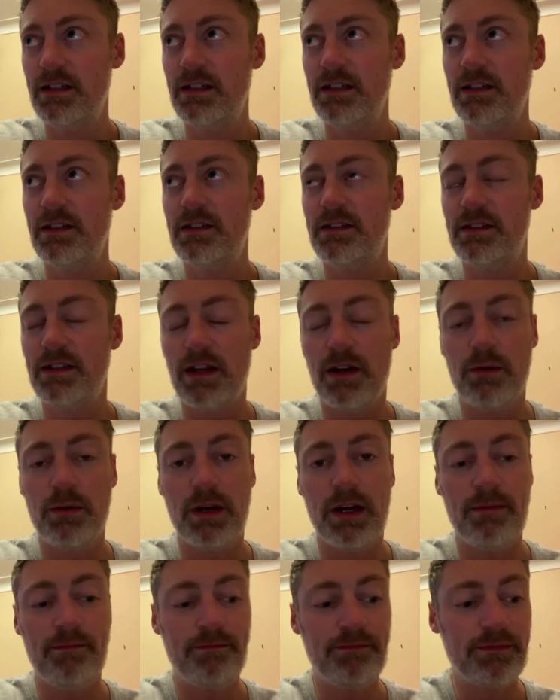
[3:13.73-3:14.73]
So
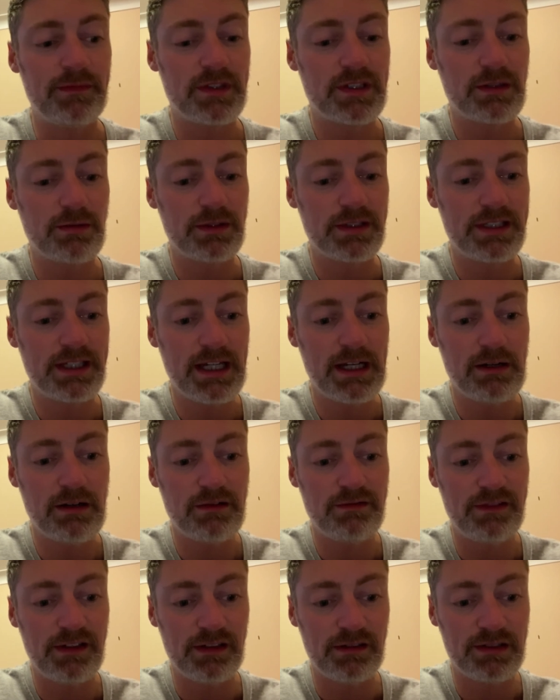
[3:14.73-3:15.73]
we'll see how I
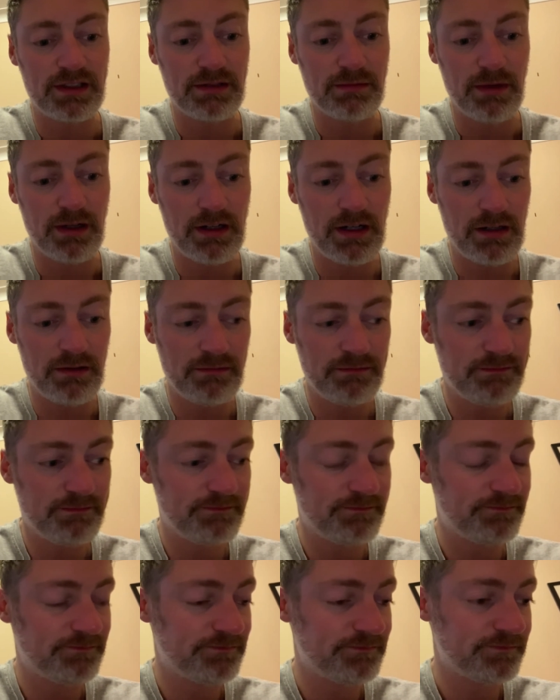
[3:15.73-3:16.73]
feel tomorrow.
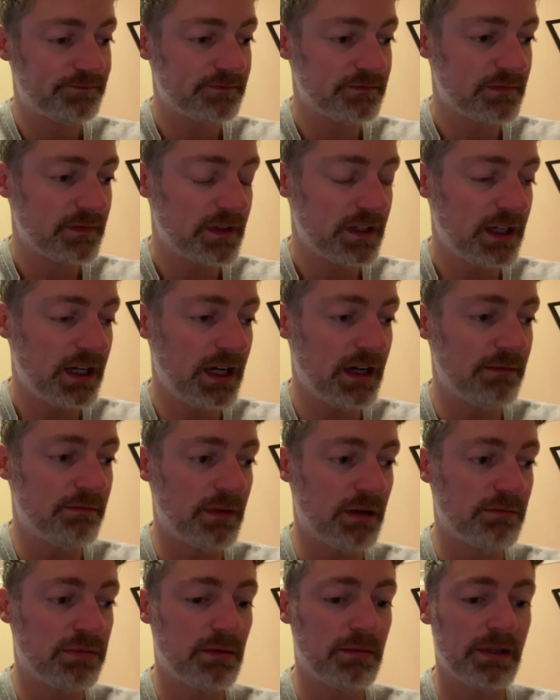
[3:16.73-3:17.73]

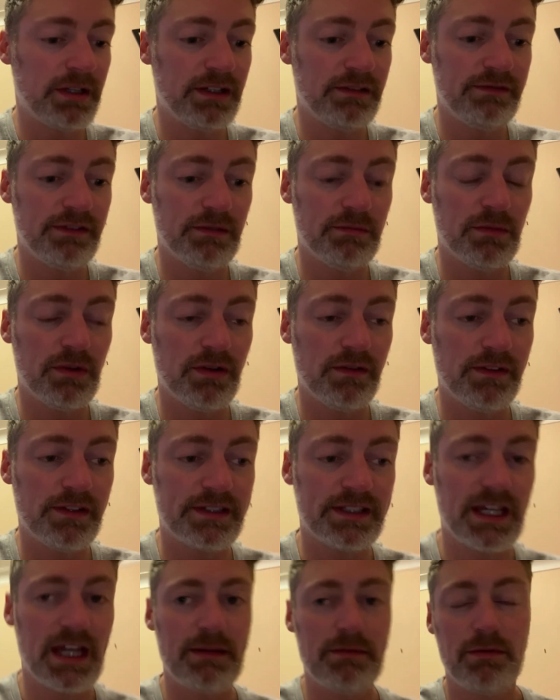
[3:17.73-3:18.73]
I'm probably going to feel more of the
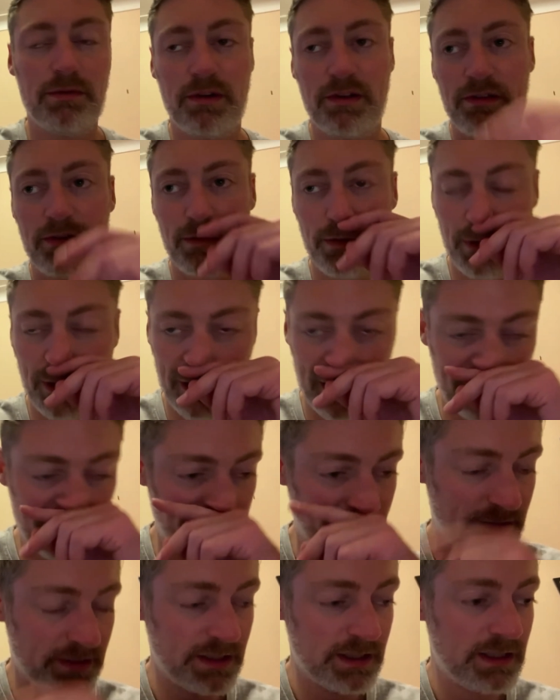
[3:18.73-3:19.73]
same, I would have thought, and
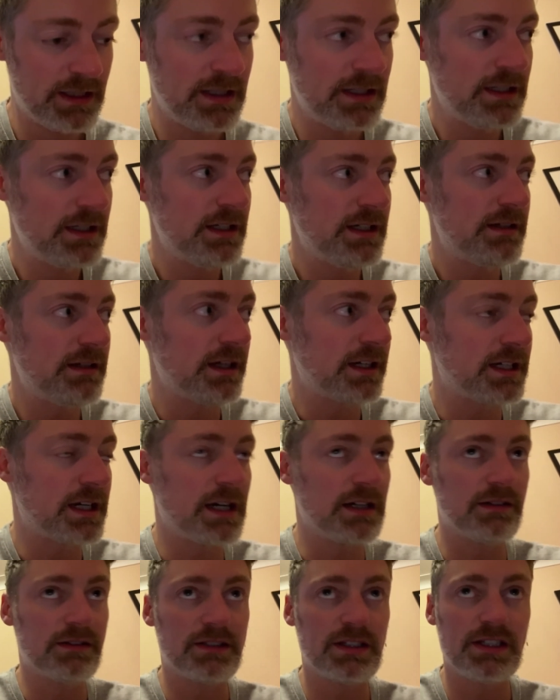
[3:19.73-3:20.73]
I can't
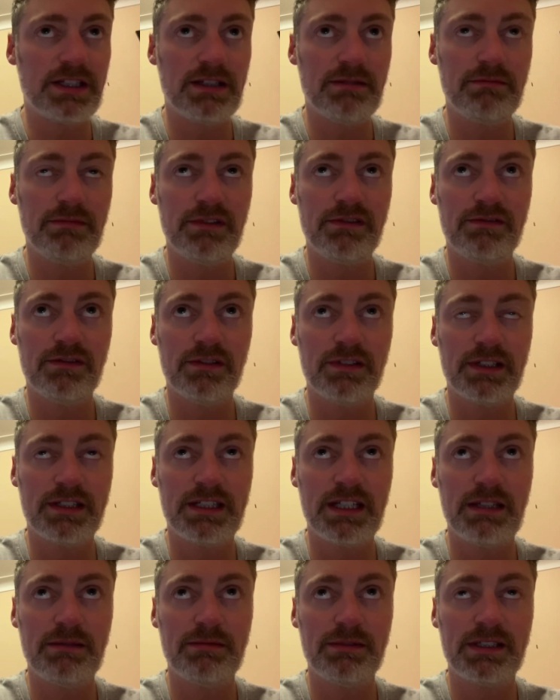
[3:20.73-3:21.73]
go to the gym before the
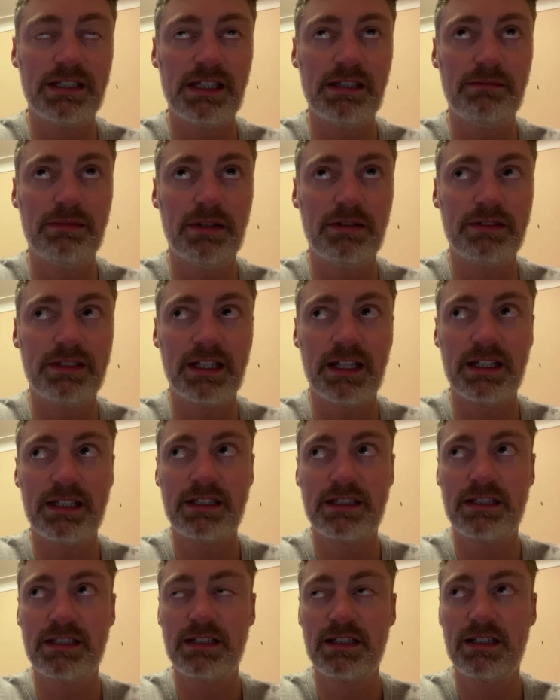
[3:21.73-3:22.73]
SIBO
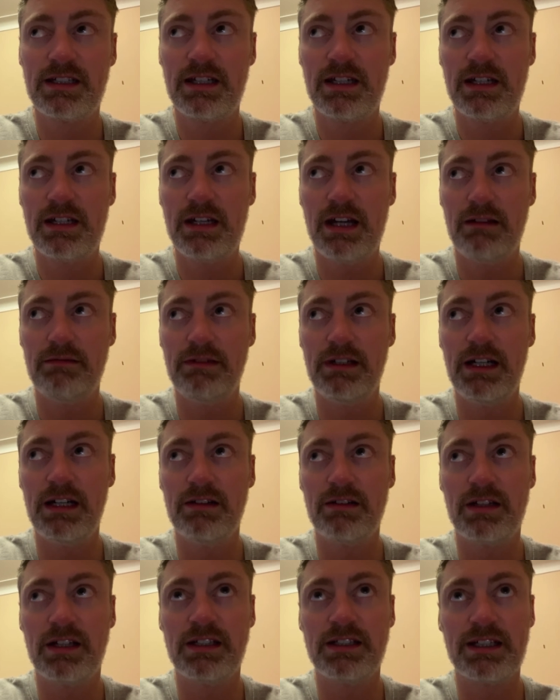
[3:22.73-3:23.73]
test. I'm really
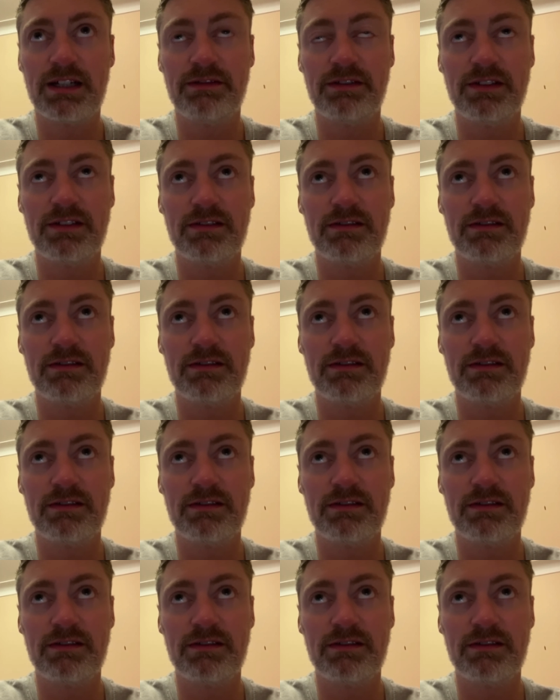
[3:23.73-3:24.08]
looking forward